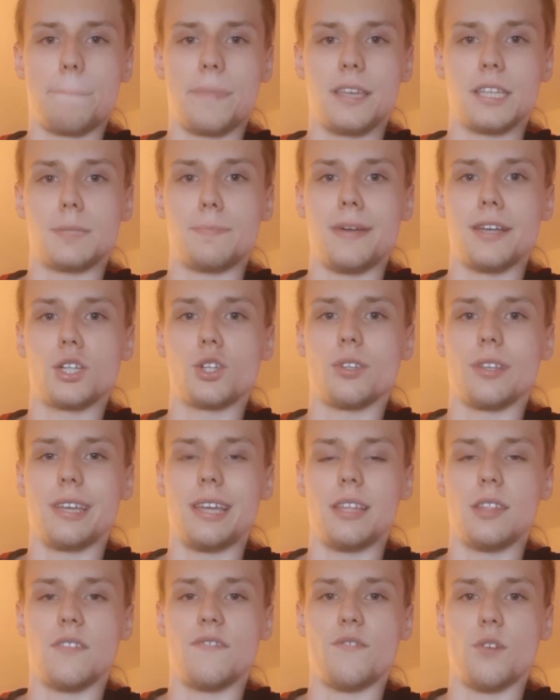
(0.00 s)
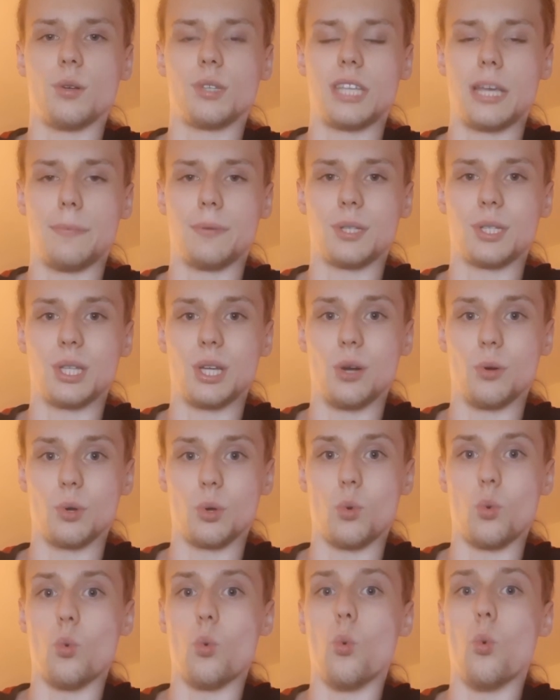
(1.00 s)
especially in the first
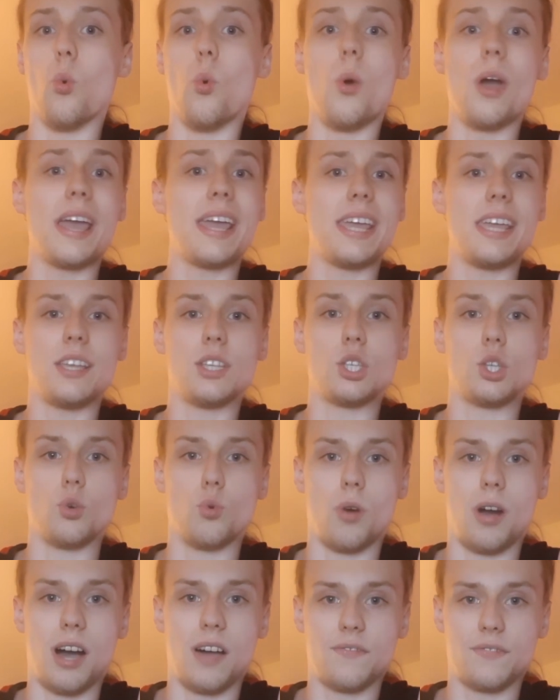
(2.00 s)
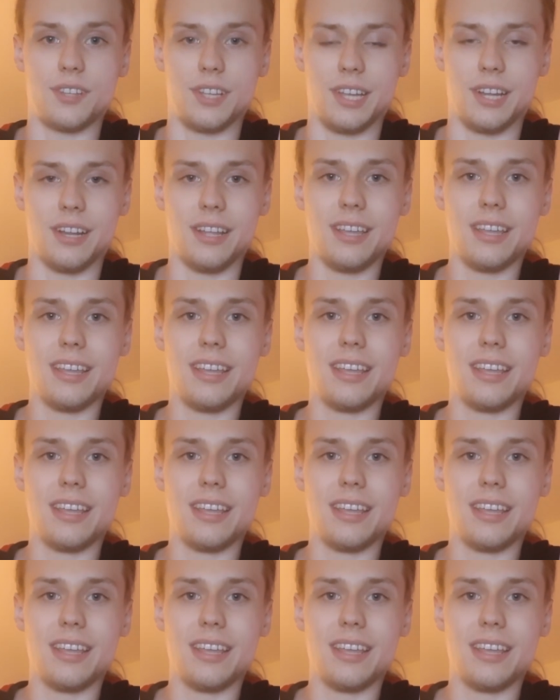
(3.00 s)
episode, way too often.